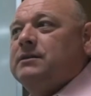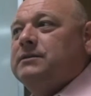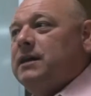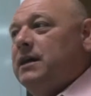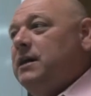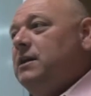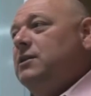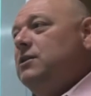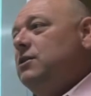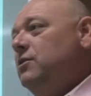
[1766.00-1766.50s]

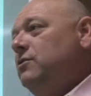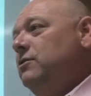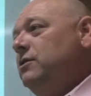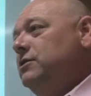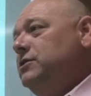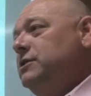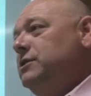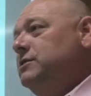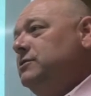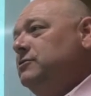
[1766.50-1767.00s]
Satan knew
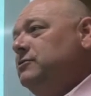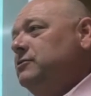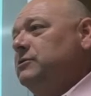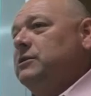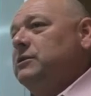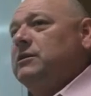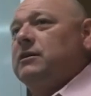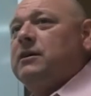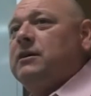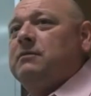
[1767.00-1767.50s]
that Jesus
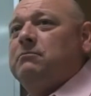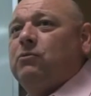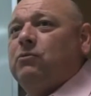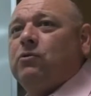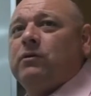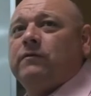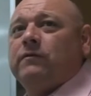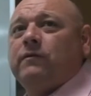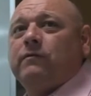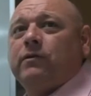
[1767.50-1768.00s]
was going to come
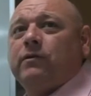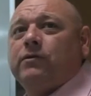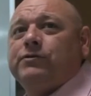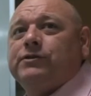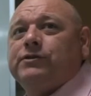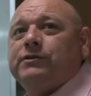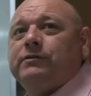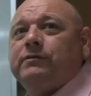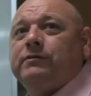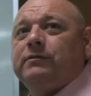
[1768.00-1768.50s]
born of a
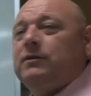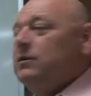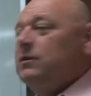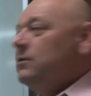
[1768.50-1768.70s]
virgin.